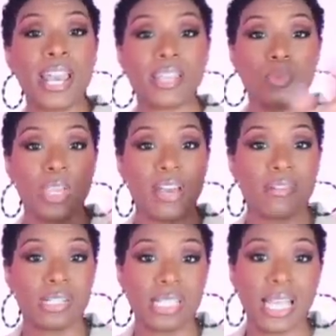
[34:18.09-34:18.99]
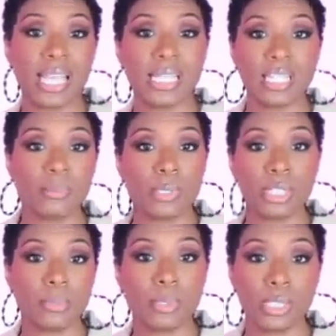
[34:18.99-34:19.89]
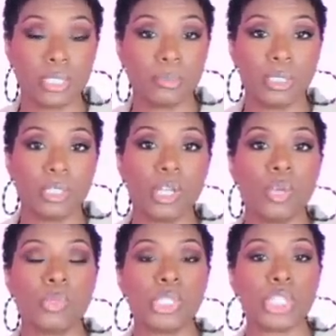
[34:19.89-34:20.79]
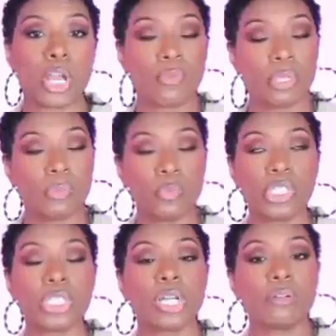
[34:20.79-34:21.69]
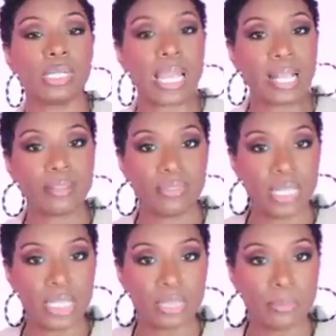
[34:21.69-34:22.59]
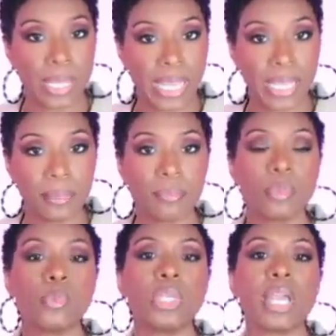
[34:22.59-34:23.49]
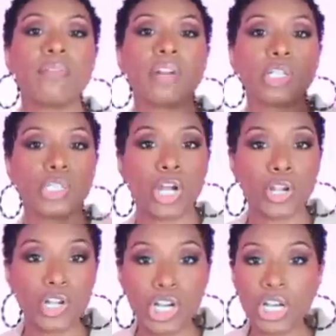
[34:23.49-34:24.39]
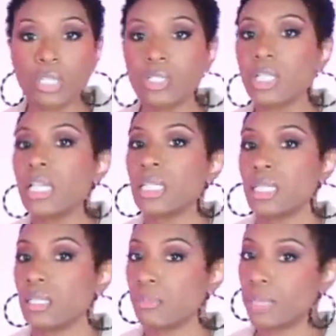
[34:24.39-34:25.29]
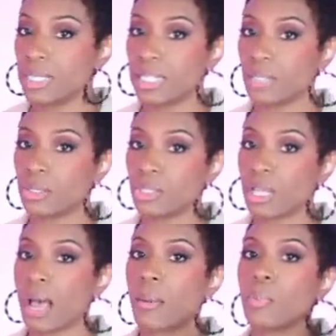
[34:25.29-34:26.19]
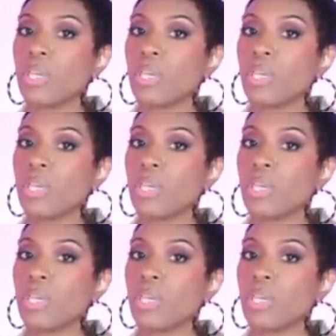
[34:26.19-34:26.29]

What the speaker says: And then we have our second denim on denim on denim look, which is our relaxed fit denim pant. We have our darker colored denim button down on top.